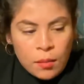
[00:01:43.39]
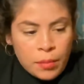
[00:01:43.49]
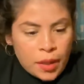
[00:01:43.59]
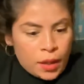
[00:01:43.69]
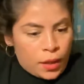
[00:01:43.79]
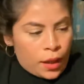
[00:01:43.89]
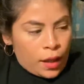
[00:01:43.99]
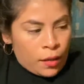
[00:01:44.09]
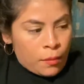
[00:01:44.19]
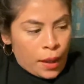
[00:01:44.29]
But
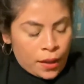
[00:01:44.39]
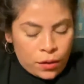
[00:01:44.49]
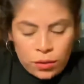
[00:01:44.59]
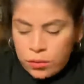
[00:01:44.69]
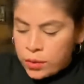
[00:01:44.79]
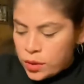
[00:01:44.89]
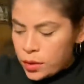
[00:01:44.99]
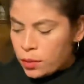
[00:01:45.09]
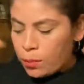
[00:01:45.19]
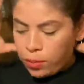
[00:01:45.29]
I use,
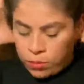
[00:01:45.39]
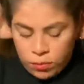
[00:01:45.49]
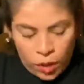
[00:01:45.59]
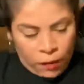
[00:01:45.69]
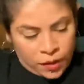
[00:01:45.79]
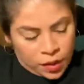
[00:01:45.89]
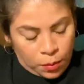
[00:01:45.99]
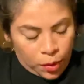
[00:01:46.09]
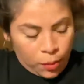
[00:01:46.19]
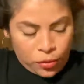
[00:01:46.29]
obviously,
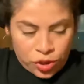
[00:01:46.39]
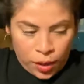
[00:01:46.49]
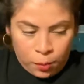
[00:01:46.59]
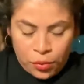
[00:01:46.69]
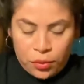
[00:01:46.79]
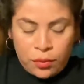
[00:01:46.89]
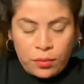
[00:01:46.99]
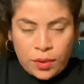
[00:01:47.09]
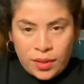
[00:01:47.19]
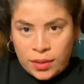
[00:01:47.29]
purple shampoo
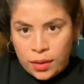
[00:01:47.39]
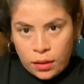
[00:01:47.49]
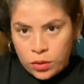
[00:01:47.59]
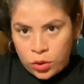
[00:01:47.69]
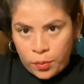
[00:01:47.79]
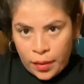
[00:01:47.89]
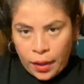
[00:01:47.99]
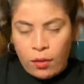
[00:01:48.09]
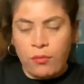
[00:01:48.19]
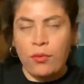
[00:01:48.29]
is super
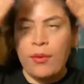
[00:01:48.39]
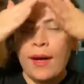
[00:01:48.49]
helpful.